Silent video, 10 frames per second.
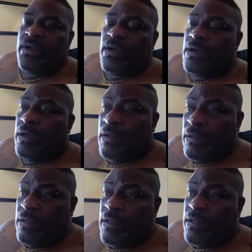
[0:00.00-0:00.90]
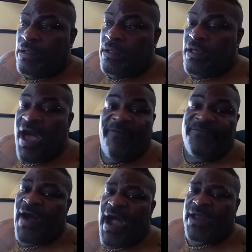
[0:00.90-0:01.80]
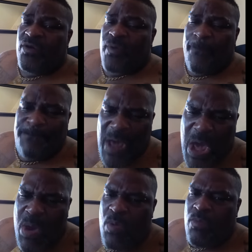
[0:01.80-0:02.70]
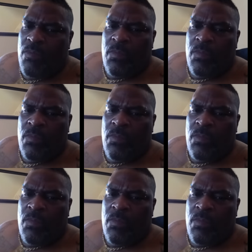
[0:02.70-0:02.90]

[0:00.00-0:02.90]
I fired on them. Boom!